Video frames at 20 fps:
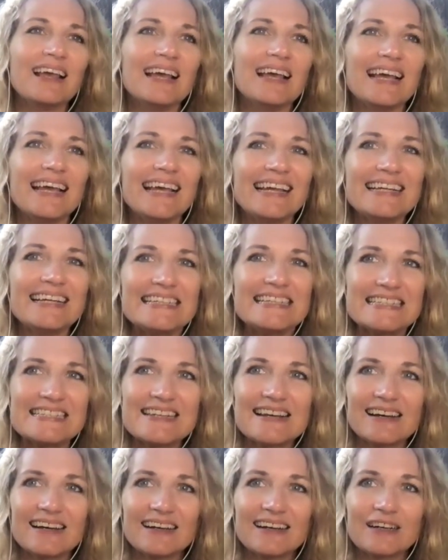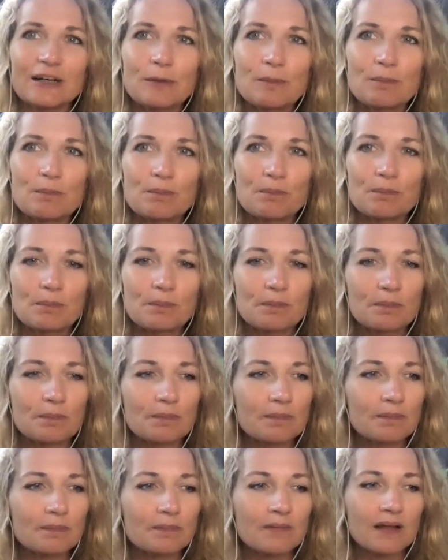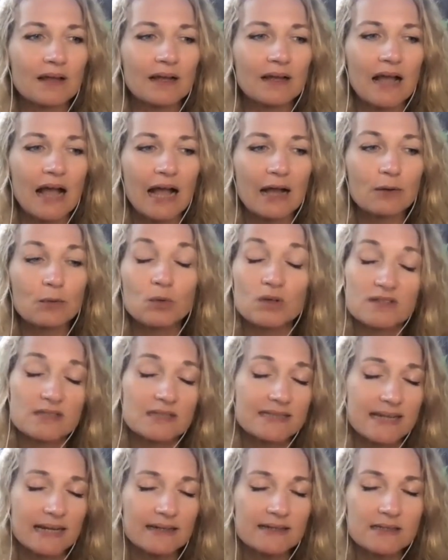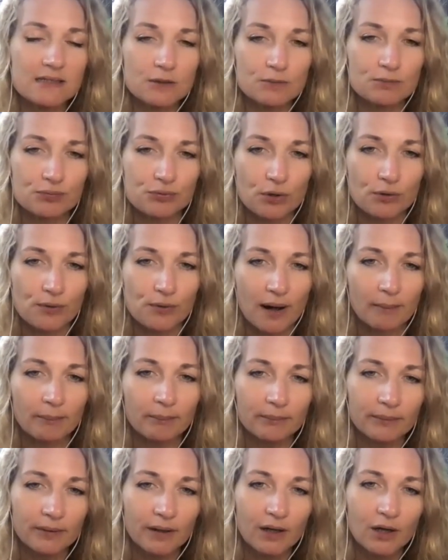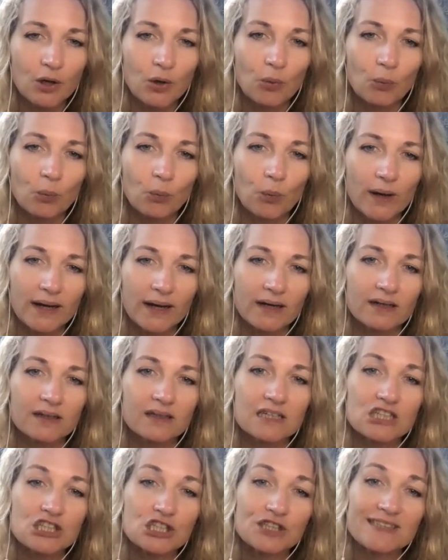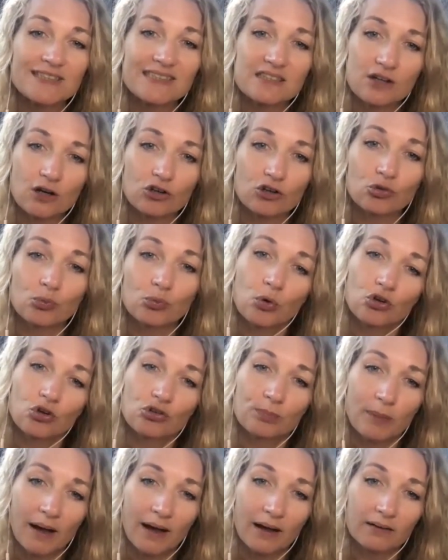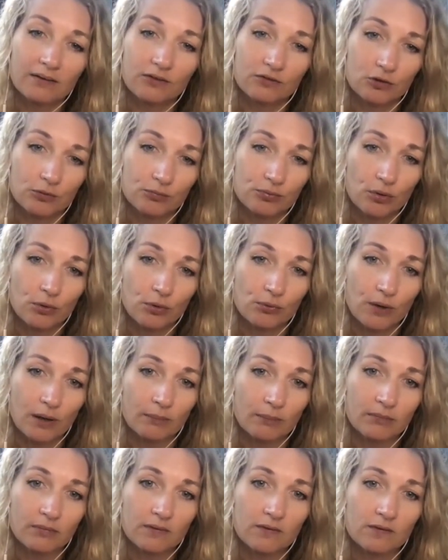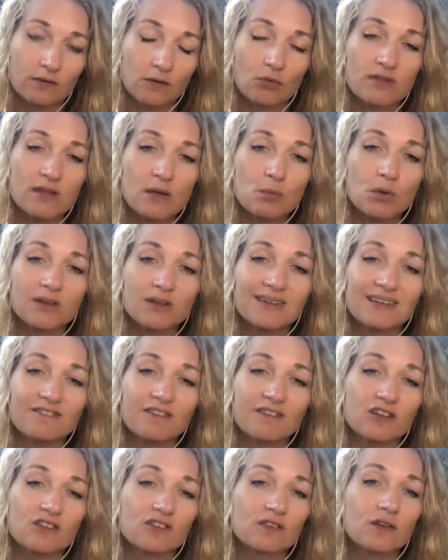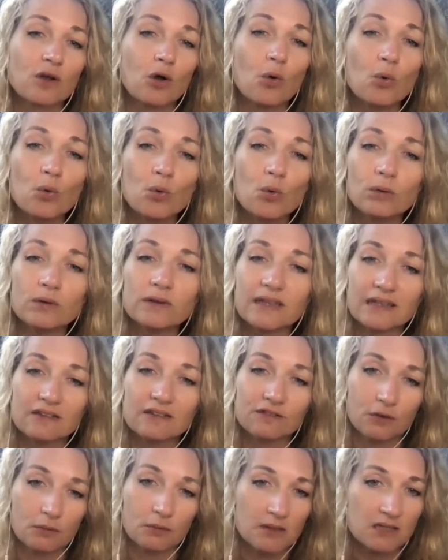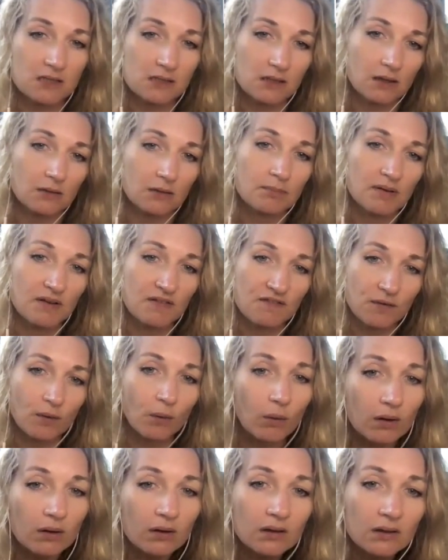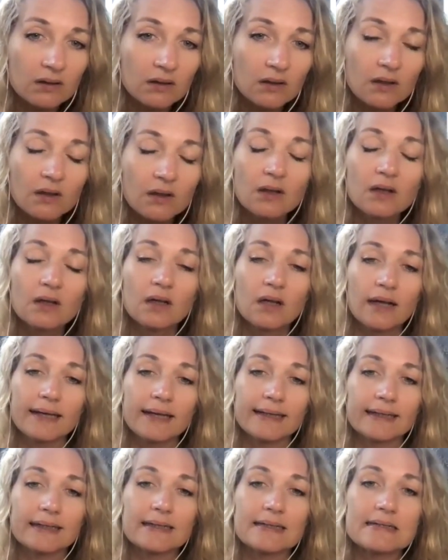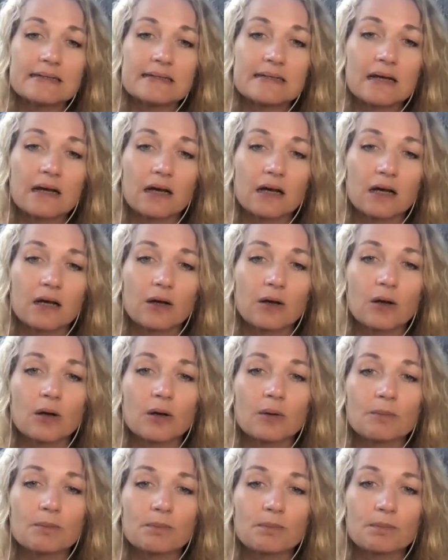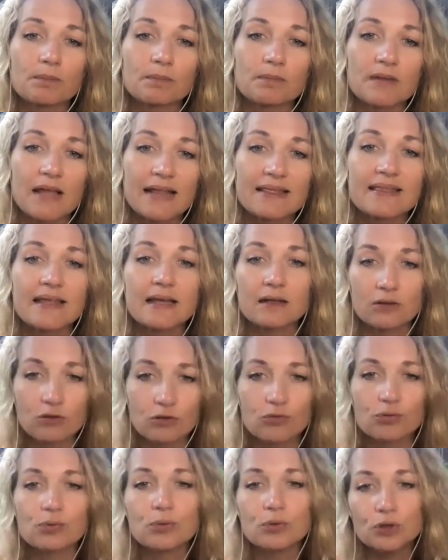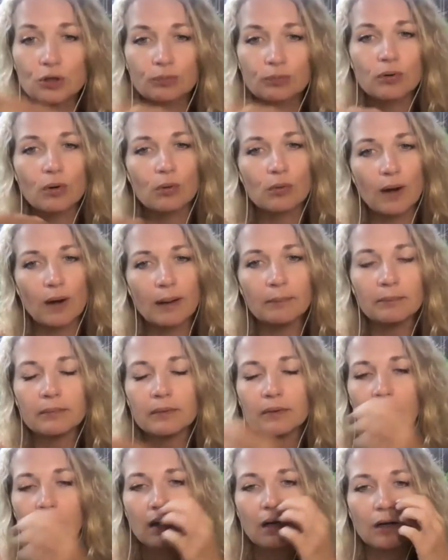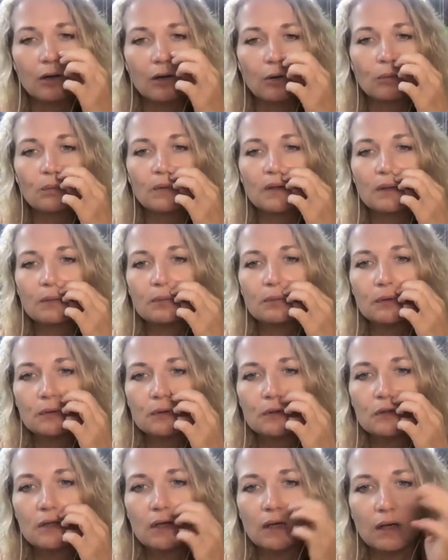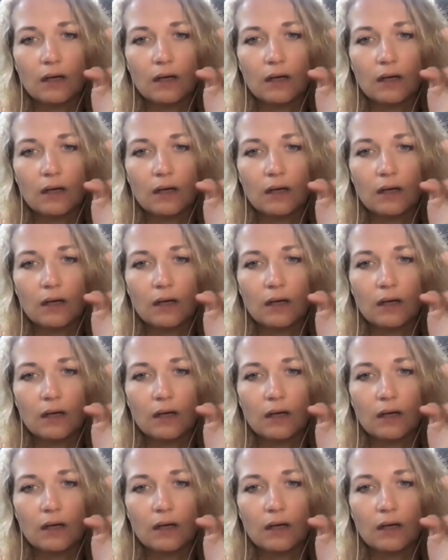And I was attending a program where the detox was part of the program. So they would give us all the information before, and then through the program we would